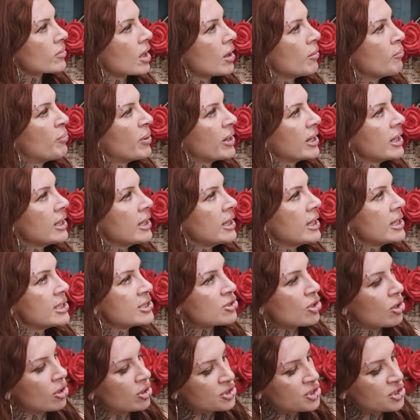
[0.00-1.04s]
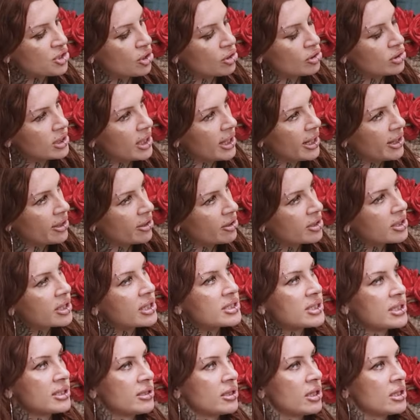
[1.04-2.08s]
But it is also layered
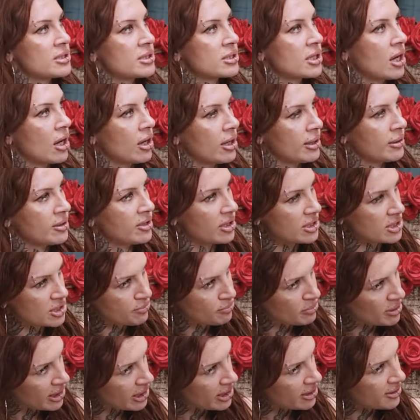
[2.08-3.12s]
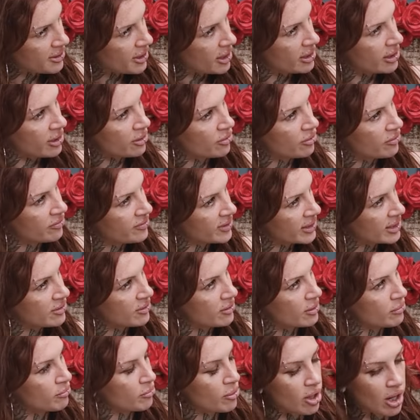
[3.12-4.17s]
because it does play into that, like, whole
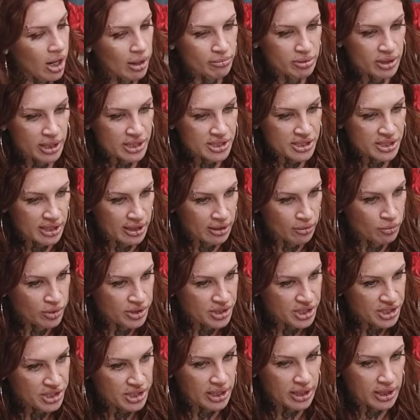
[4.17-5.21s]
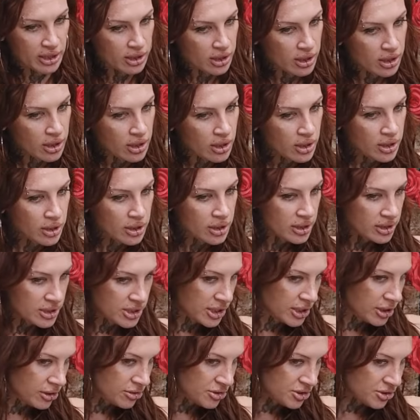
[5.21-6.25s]
victim complex thing, which is, like, it's
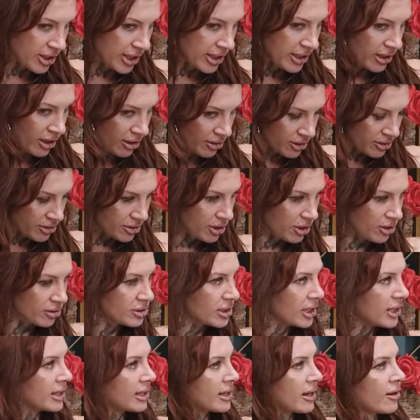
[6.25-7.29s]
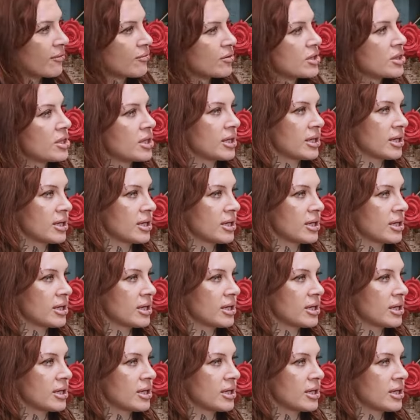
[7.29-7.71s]
huge right now, you know? Like, mm-hmm. everything...